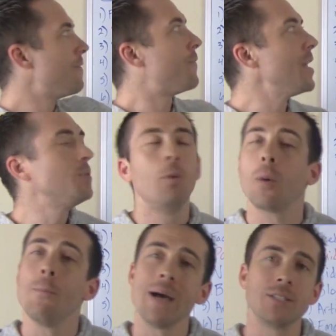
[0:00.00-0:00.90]
Facebook
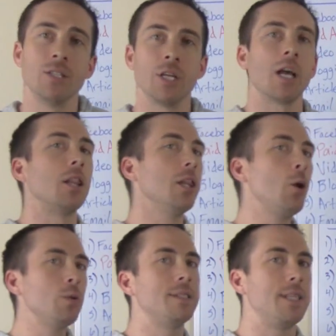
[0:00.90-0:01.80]
messaging, a
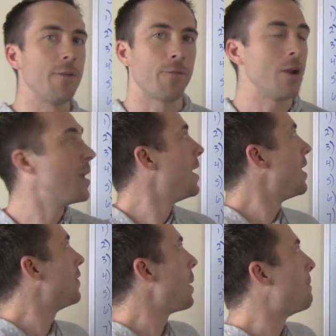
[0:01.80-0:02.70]
little different
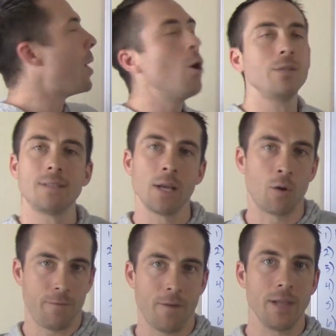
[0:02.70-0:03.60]
than posting
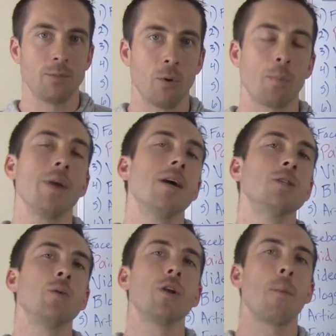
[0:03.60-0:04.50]
on Facebook,
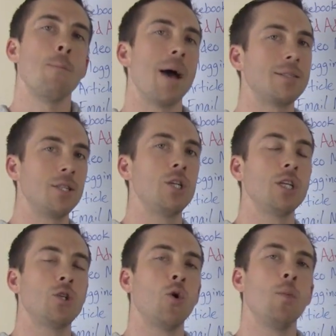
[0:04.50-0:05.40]
because when you're
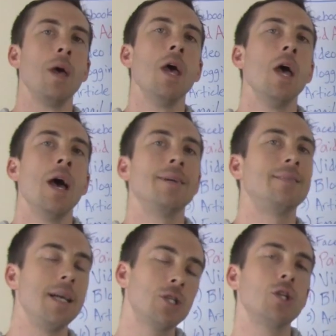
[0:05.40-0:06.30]
messaging to them,
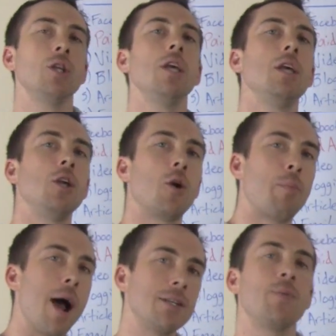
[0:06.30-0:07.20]
essentially you're
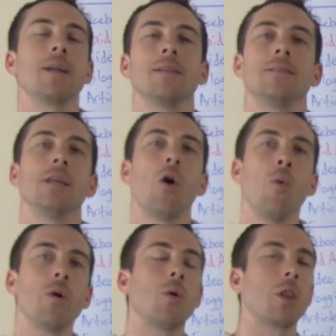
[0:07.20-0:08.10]
prospecting. See,
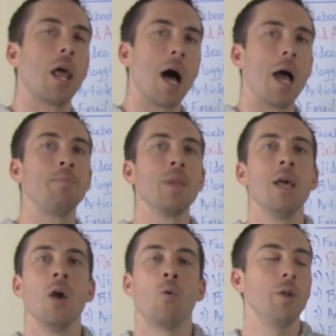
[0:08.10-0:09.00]
going online,
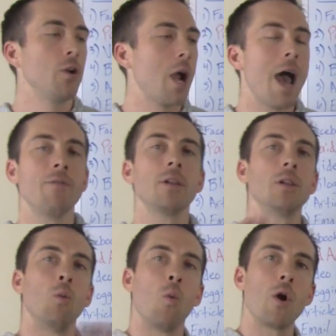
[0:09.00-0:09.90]
when you're
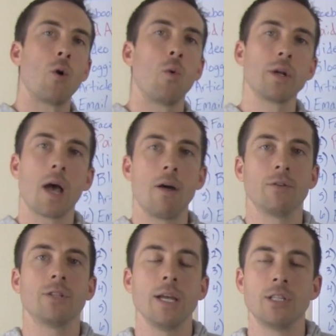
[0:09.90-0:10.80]
having one-on-one
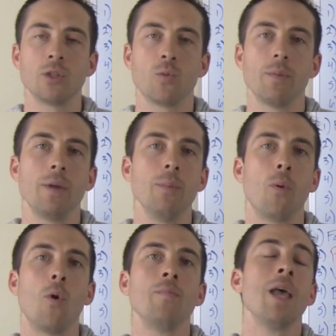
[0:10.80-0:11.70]
conversations with
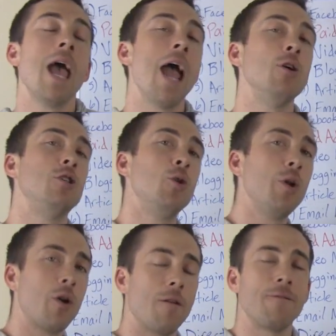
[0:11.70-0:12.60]
people and you're
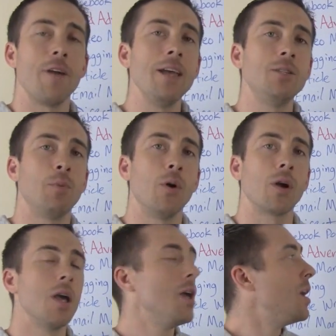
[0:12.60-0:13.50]
doing it on
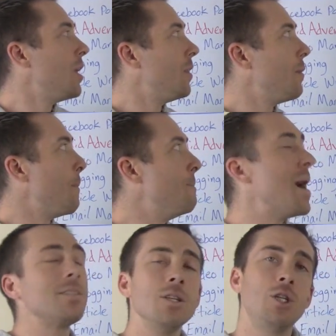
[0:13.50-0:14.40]
Facebook,
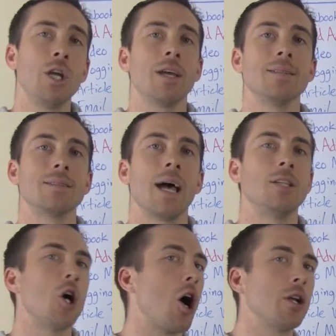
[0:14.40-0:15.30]
messaging is
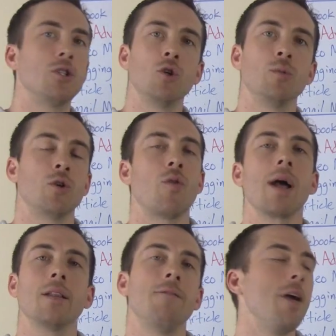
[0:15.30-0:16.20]
like talking to them
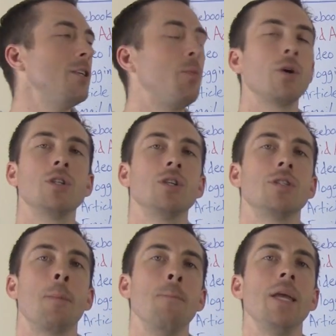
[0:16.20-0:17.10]
directly. Facebook is
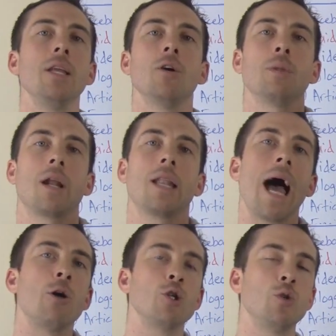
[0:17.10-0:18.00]
just a medium that
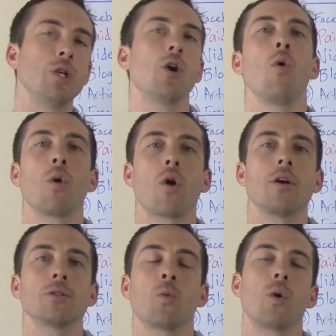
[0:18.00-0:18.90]
allows you to go
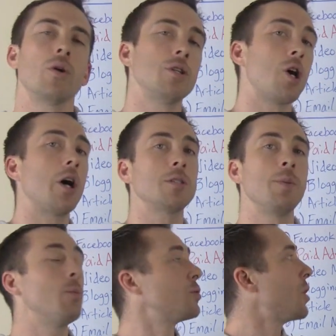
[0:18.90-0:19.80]
across the world and talk to
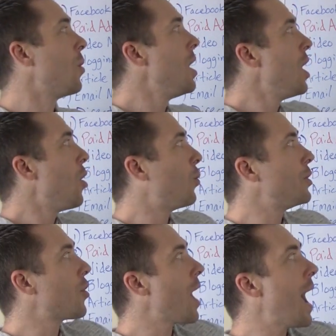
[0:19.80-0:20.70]
people. So when
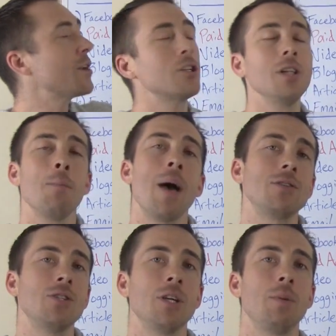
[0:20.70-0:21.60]
you're actually
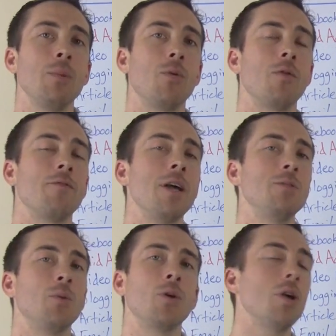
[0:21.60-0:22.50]
messaging people on
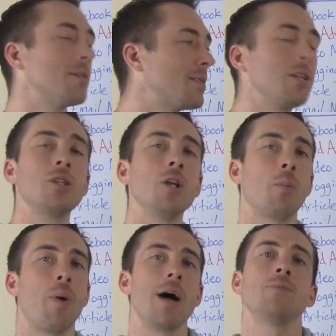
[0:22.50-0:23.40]
Facebook, essentially you're
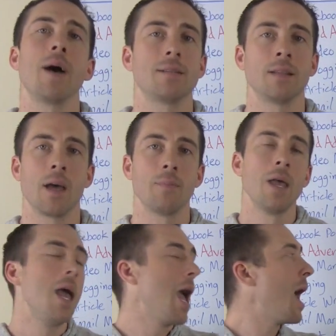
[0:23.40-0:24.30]
prospecting them.
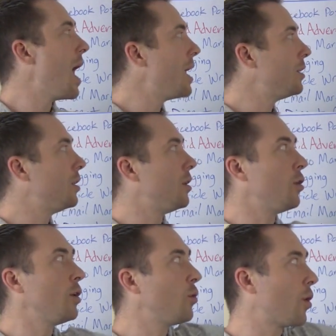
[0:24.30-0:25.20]
And you
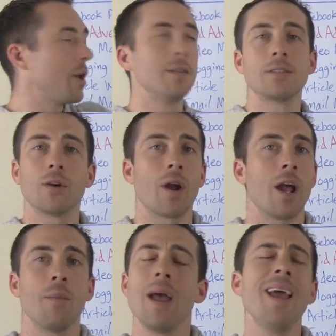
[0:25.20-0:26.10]
can do it on
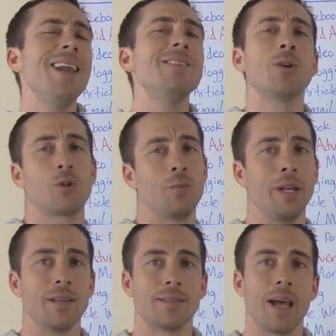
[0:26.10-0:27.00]
Instagram, any social
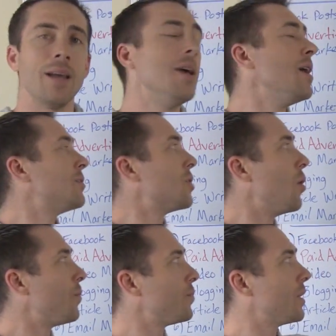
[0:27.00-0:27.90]
media site.
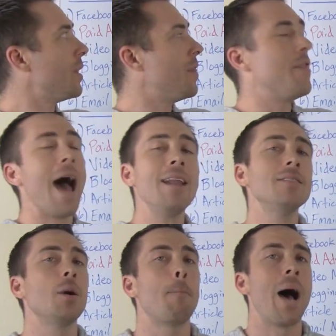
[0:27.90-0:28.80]
So that
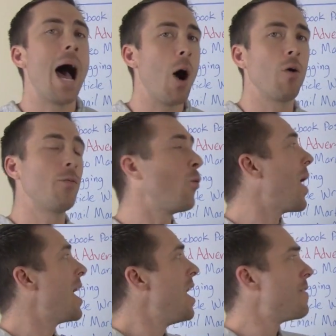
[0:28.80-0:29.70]
is a powerful way.